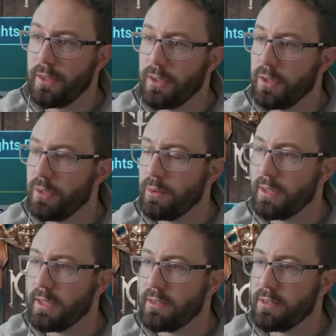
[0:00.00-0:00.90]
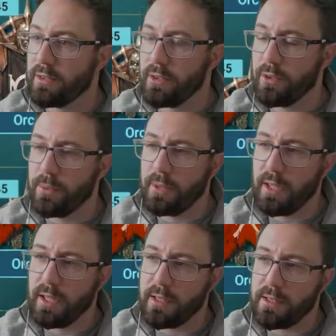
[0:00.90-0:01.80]
Who else could we
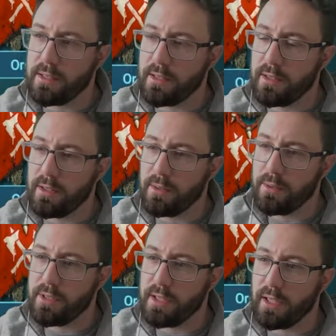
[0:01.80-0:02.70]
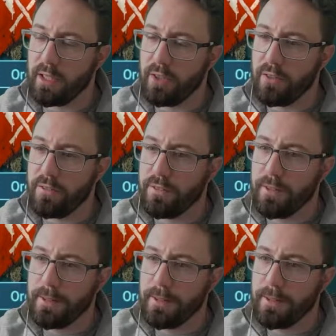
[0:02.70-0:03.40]
get that I was thinking of?